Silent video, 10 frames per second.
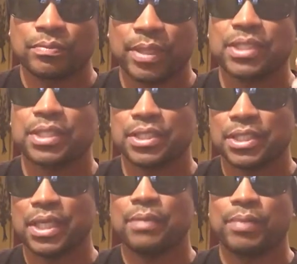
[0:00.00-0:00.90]
basically
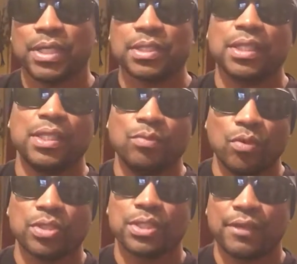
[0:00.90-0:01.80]
saying basically he
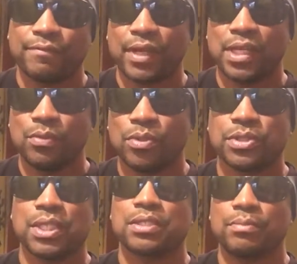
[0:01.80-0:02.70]
wants that fight, he wants
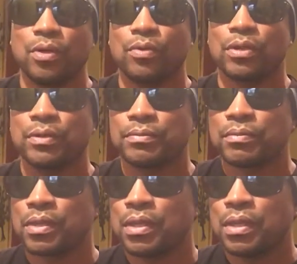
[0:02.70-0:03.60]
that smoke.
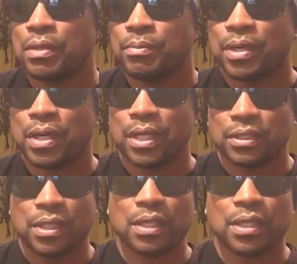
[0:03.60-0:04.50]
But uh, I
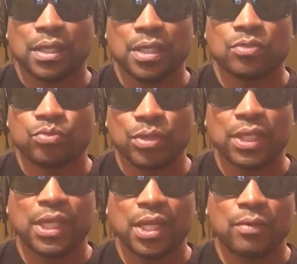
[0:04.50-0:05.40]
think he's
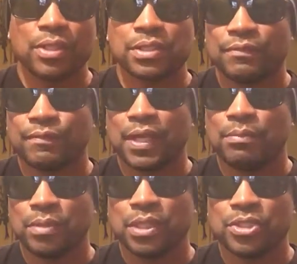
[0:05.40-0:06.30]
really interested in
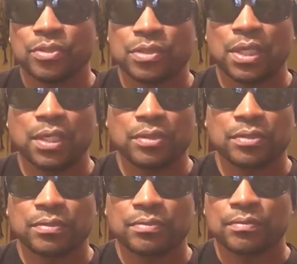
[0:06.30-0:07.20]
fighting Billy Joe
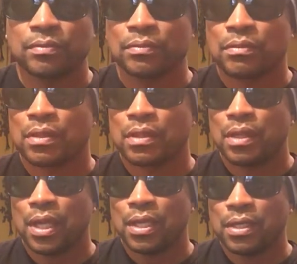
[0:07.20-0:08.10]
Saunders,
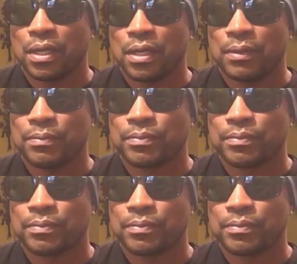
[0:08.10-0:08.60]
and uh,